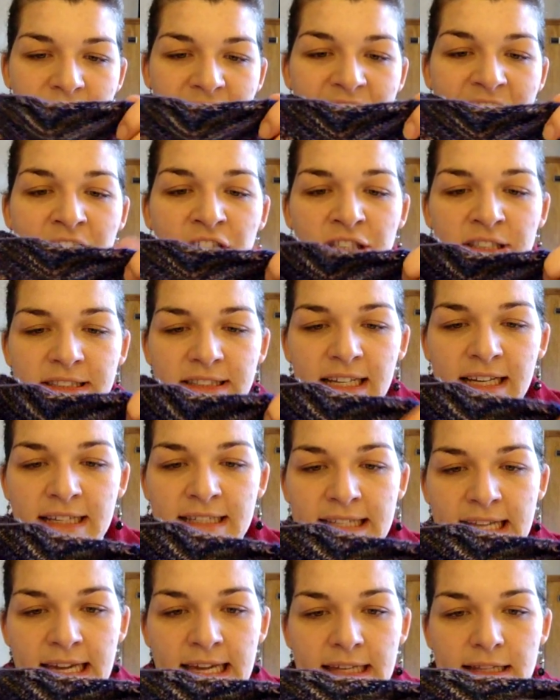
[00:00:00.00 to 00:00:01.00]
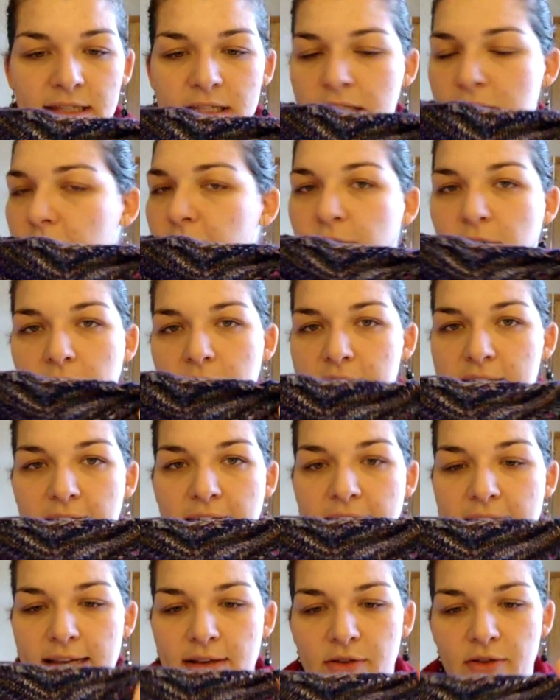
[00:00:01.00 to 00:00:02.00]
Knit on size 8. Of course,
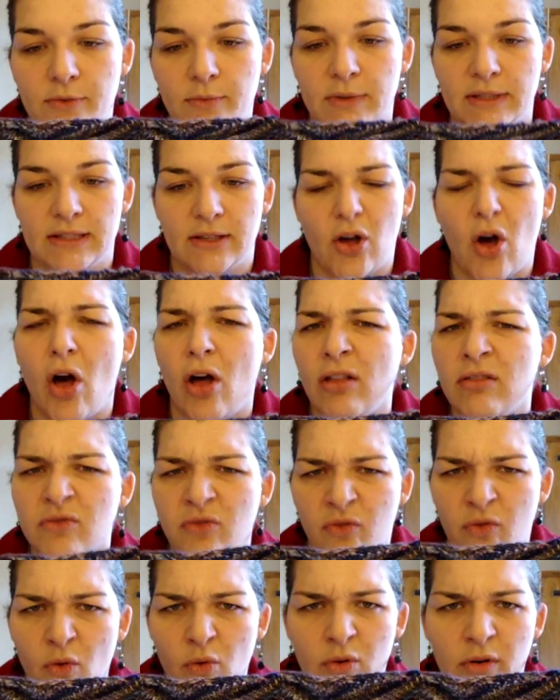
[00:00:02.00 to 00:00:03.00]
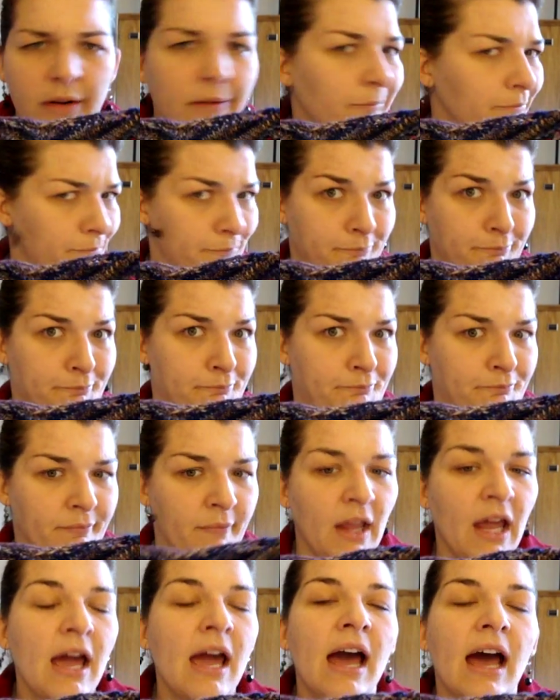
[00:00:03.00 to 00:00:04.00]
I can't do what's called for.
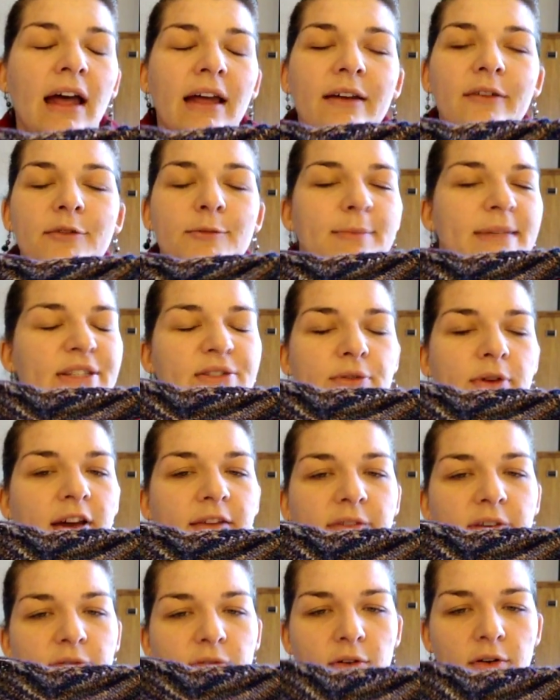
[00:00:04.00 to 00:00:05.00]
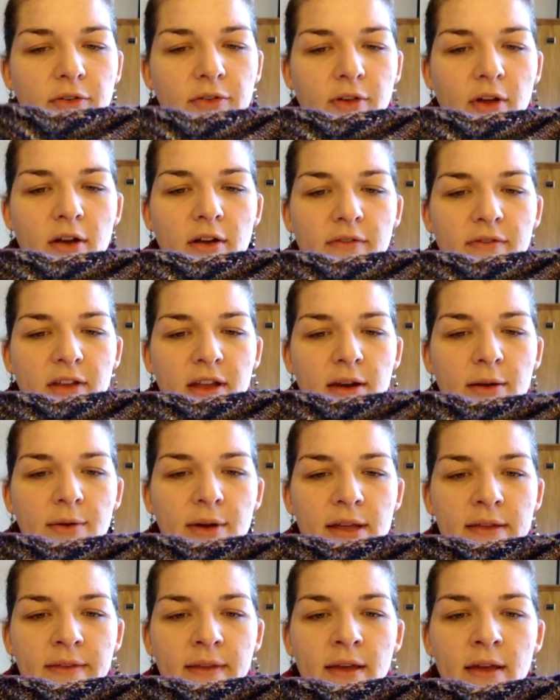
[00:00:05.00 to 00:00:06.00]
I would be too heavy for a scarf
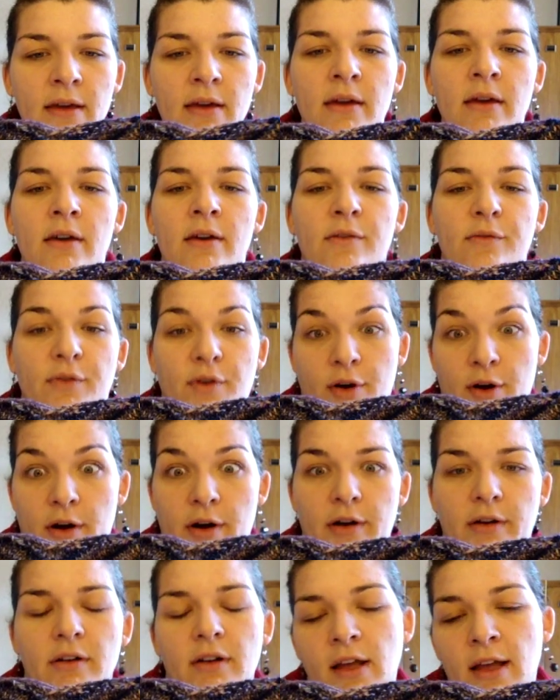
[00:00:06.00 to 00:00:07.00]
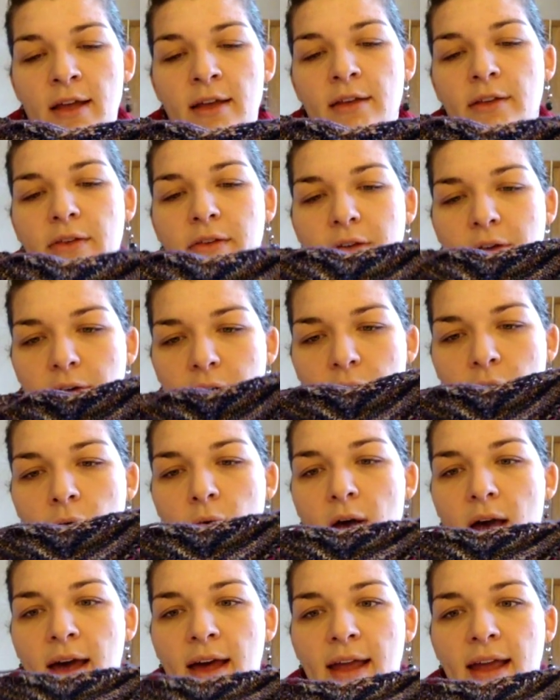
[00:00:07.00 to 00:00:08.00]
anyways, for her.
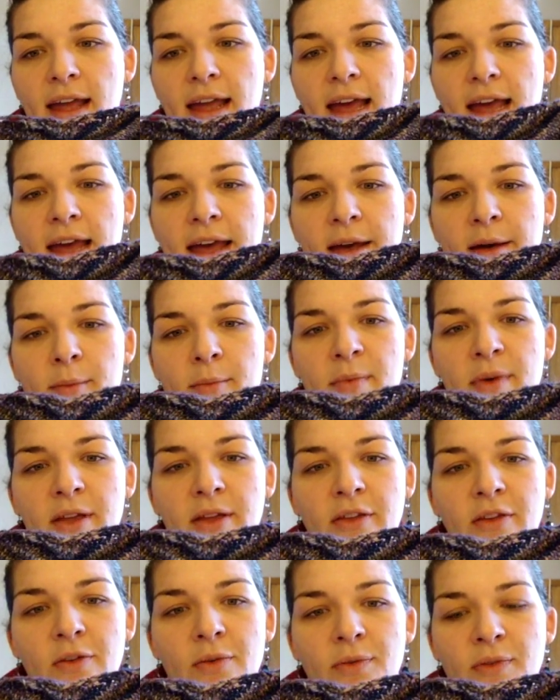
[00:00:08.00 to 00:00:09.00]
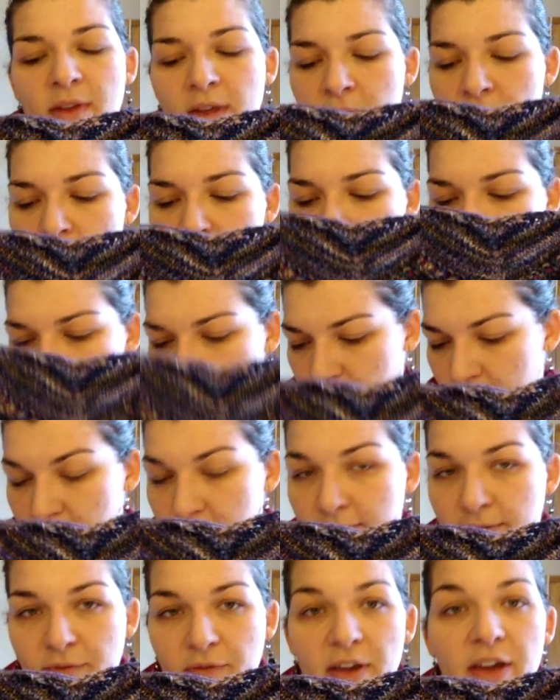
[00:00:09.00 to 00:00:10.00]
So I am using, this
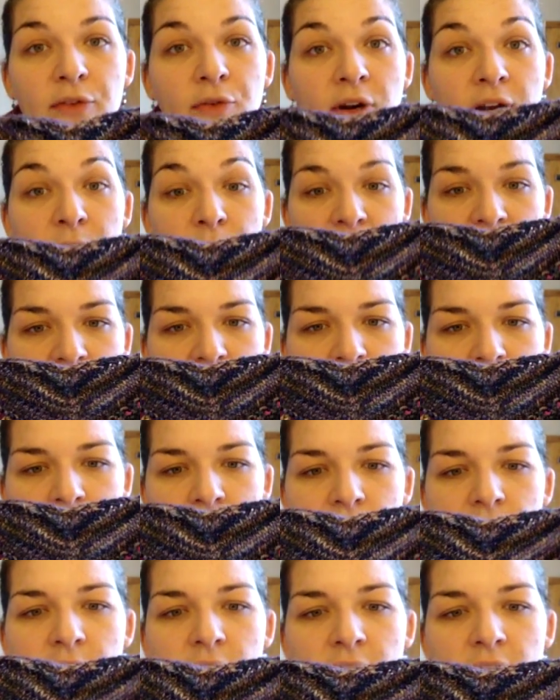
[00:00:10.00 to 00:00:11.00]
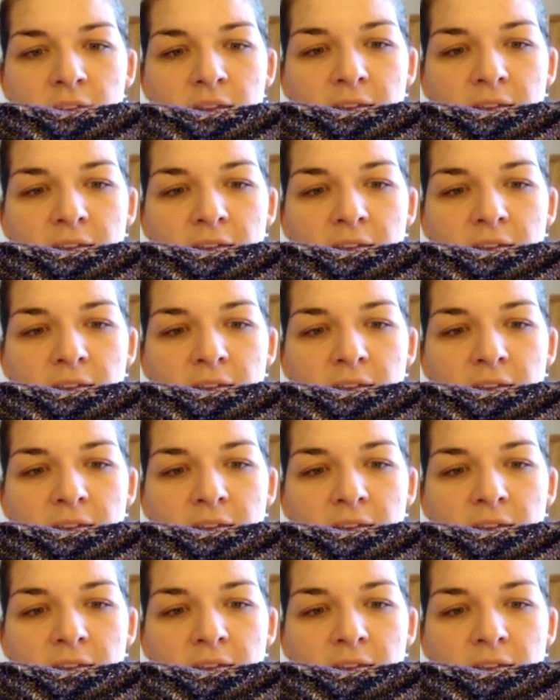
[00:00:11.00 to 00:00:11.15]
is a fingering weight yarn,